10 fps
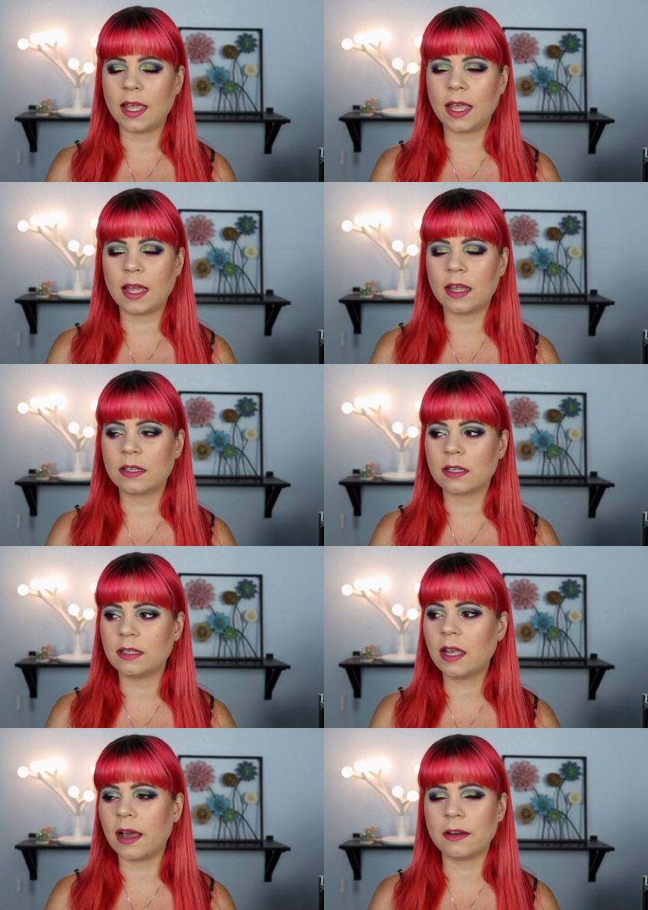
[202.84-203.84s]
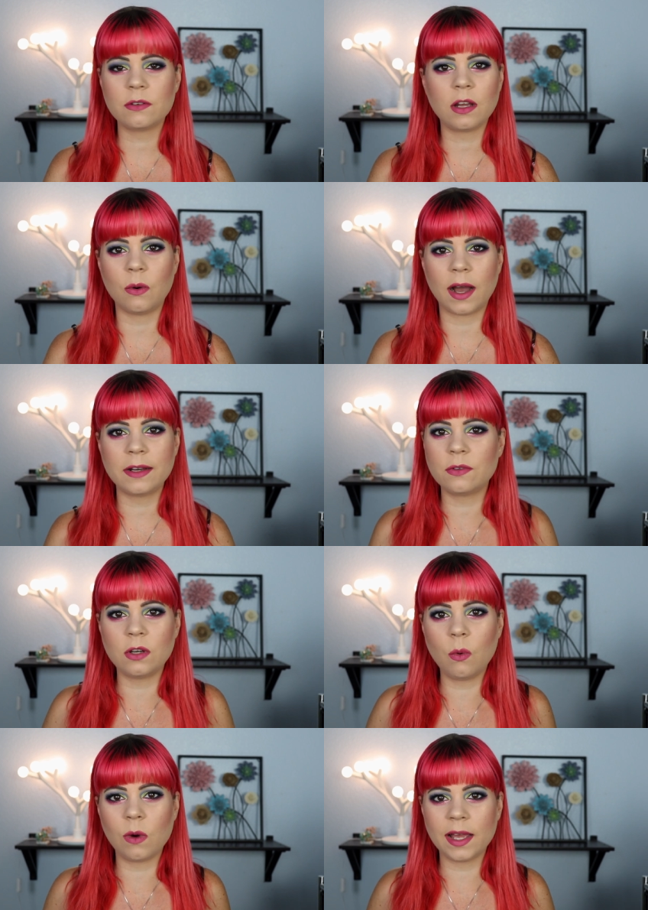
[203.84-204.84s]
And yeah, I don't know. I don't
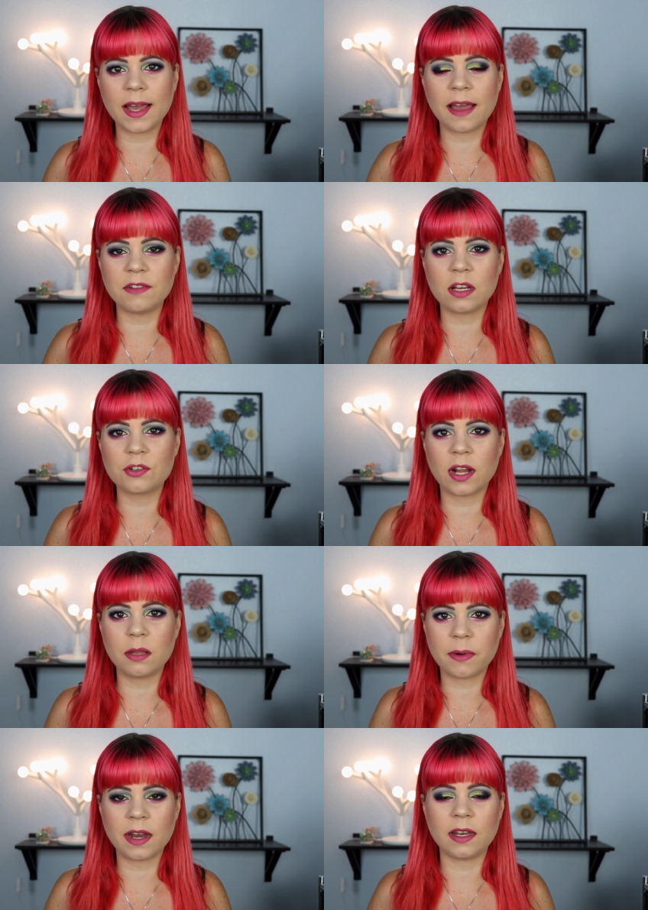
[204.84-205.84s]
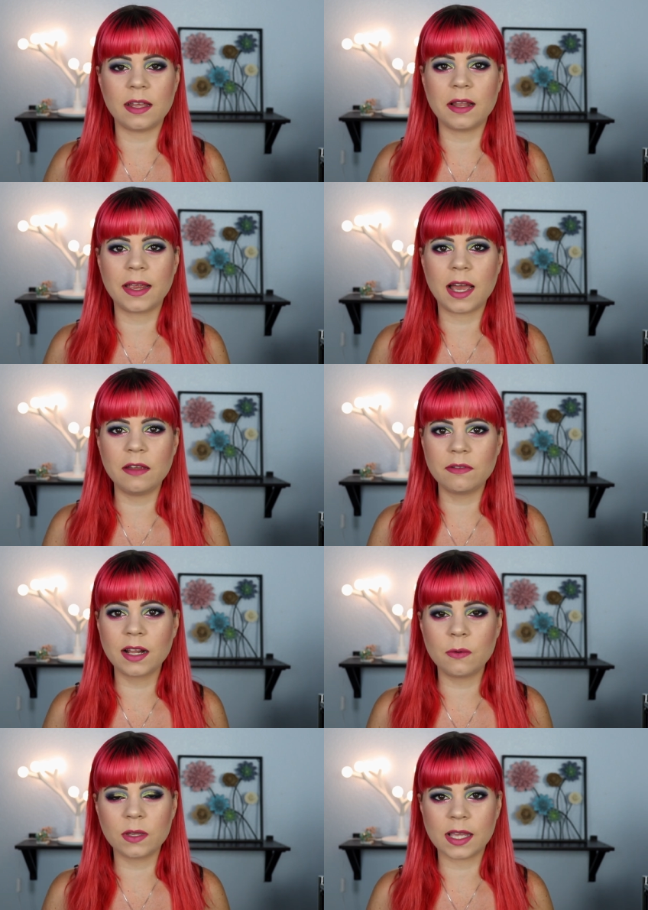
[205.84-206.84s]
know why I have not tried the brand yet. Like, I
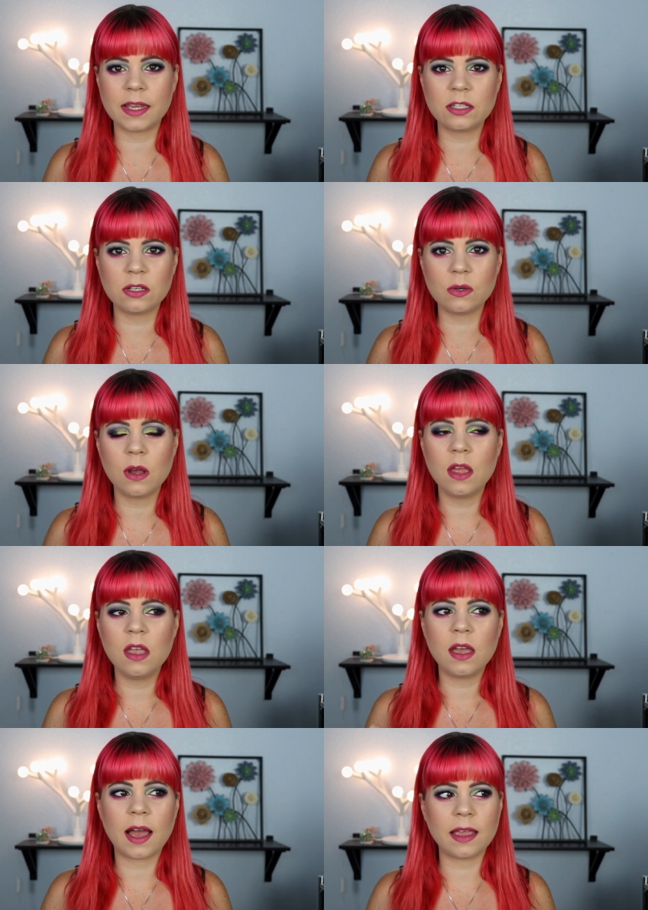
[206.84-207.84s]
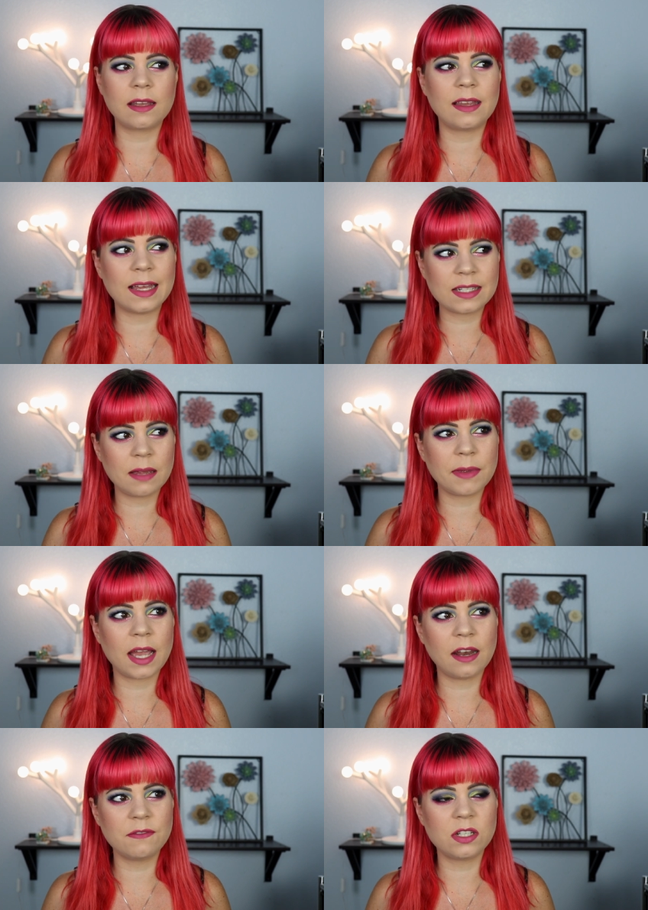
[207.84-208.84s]
really would like to. I guess I'm
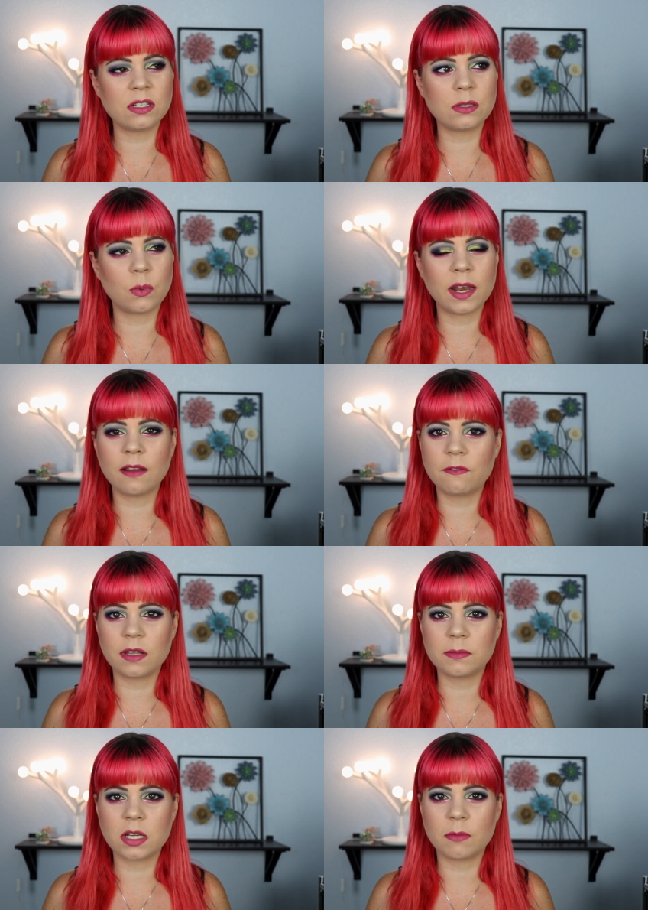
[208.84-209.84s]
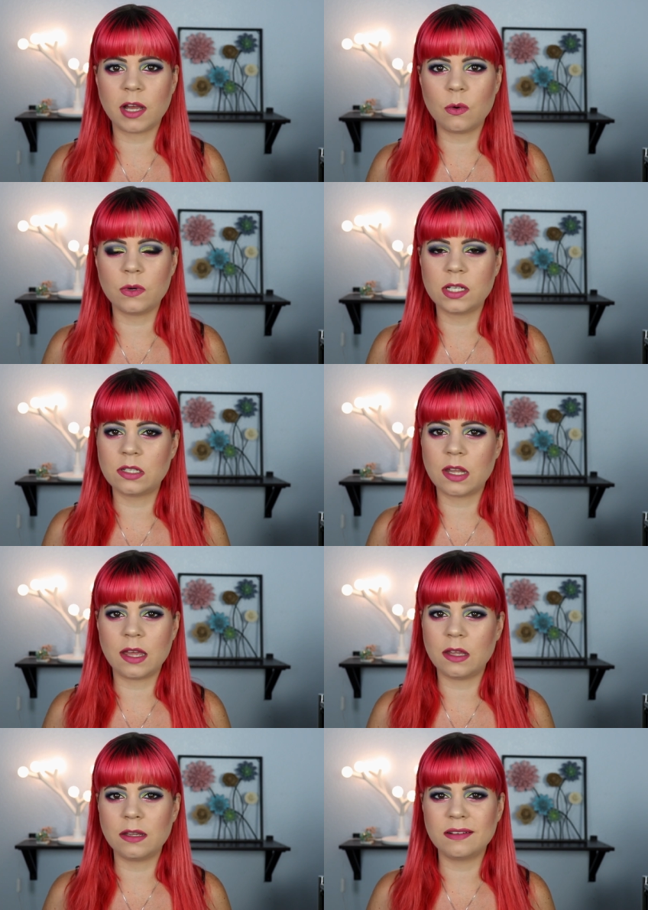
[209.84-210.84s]
kind of just waiting for them to come out with
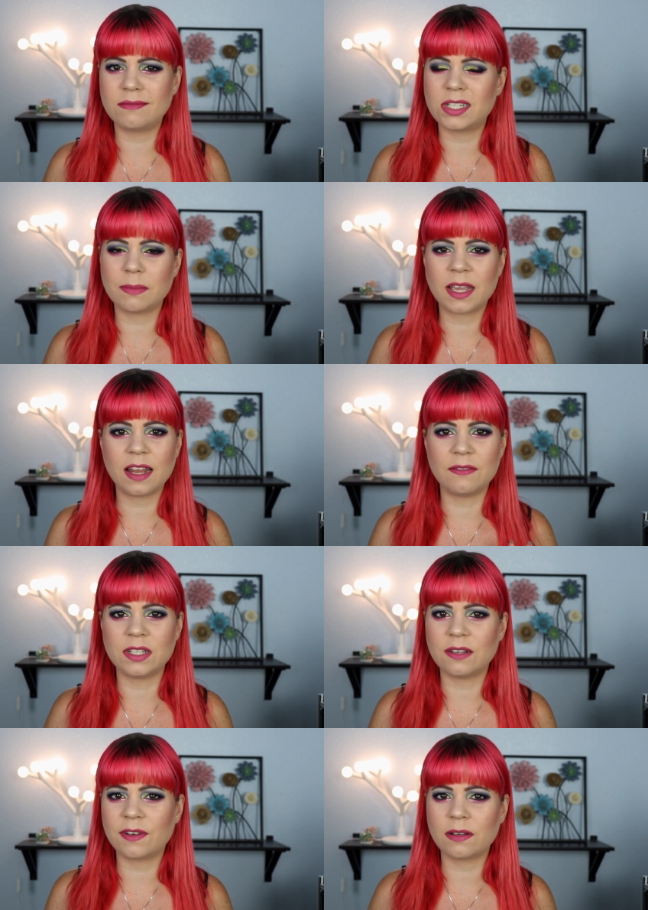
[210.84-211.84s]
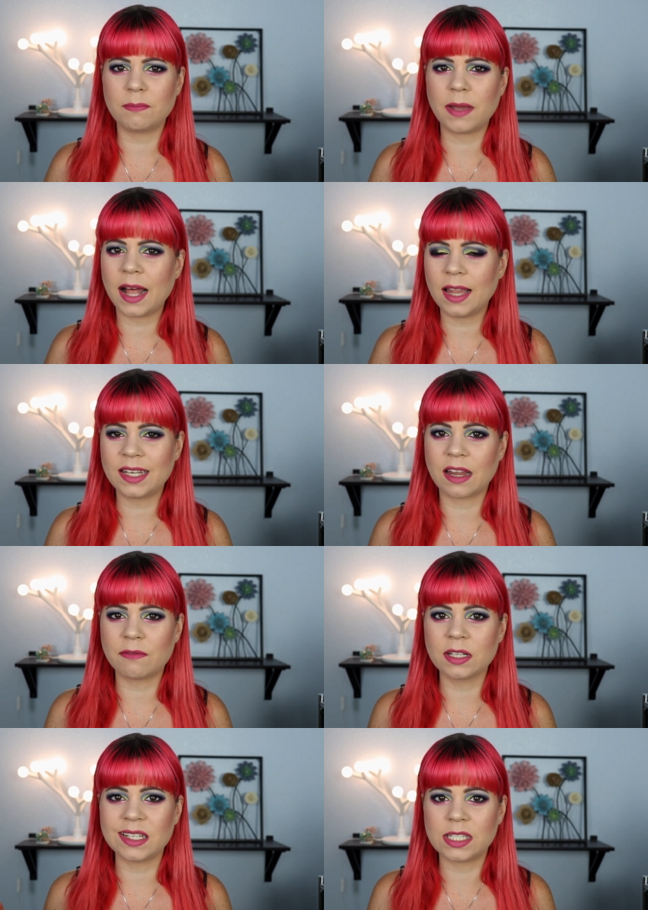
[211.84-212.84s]
uh, some kind of a different palette
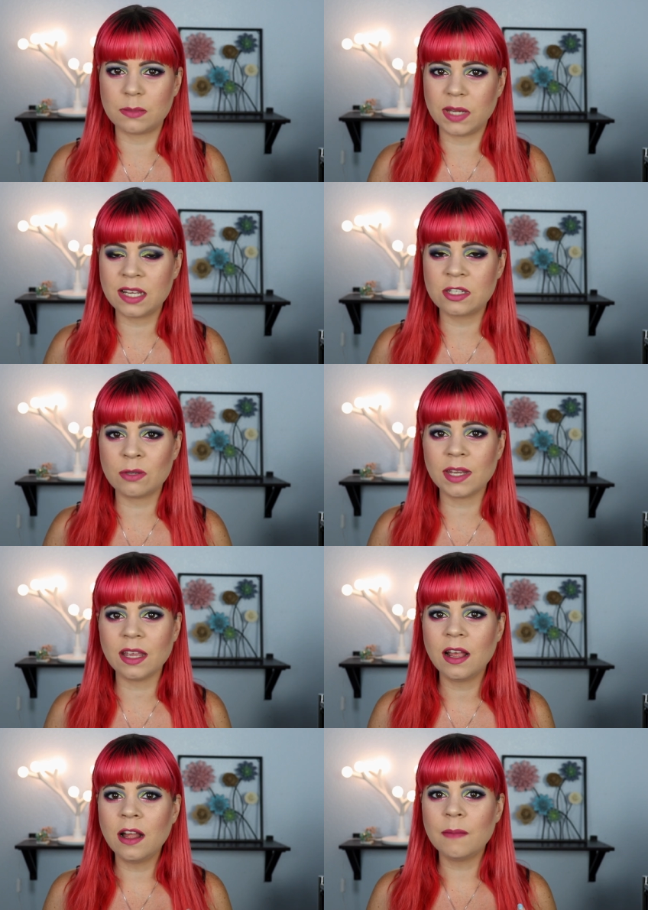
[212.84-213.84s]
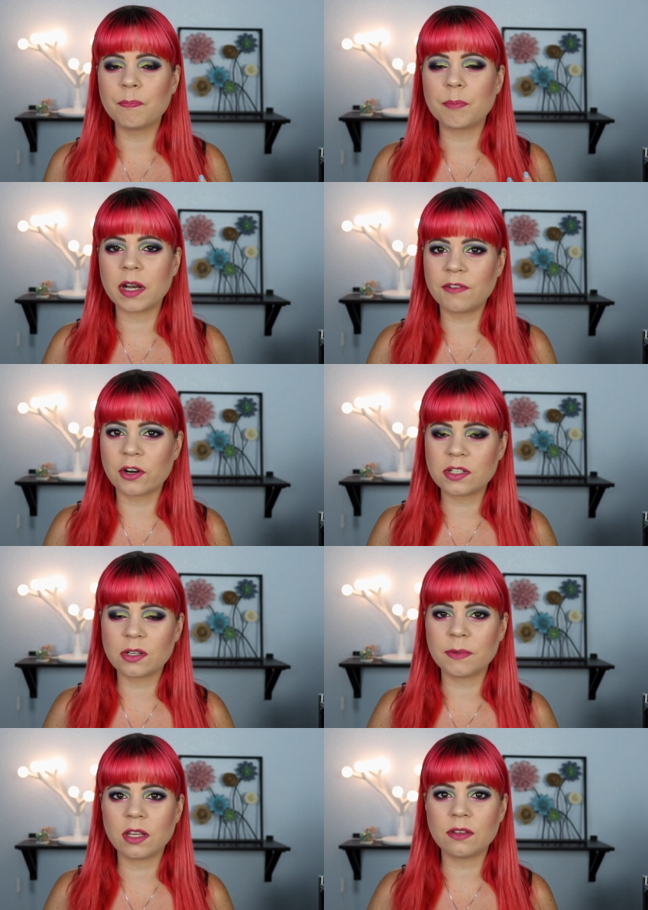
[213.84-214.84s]
that really speaks to me. But I've heard
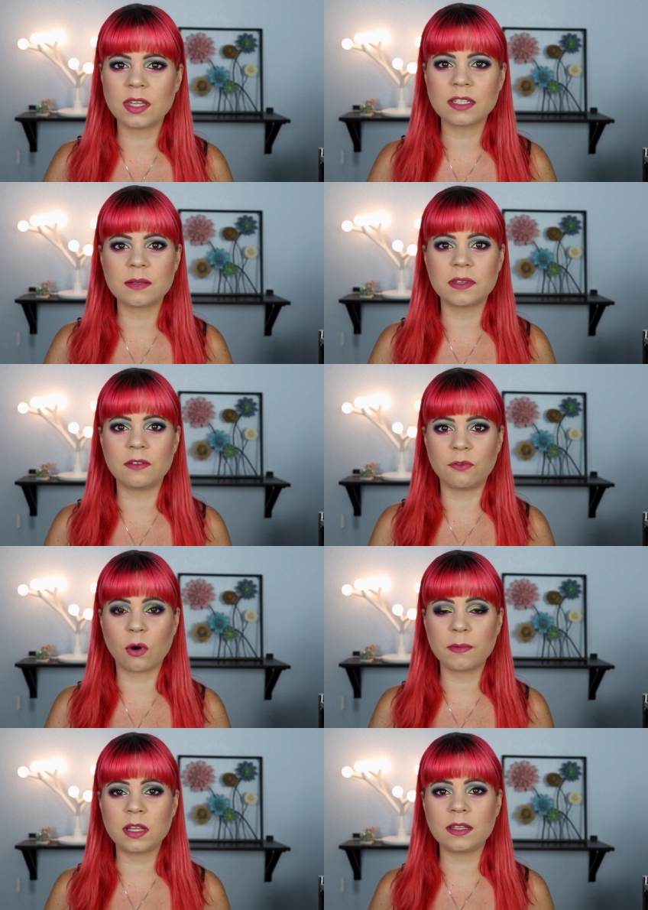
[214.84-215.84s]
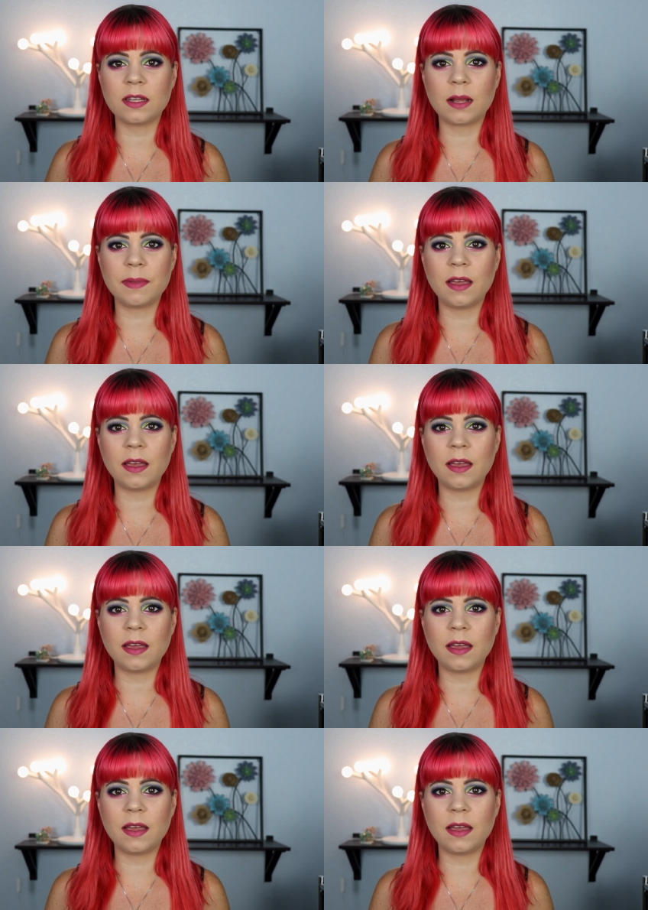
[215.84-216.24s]
so many good things about the formula that I'm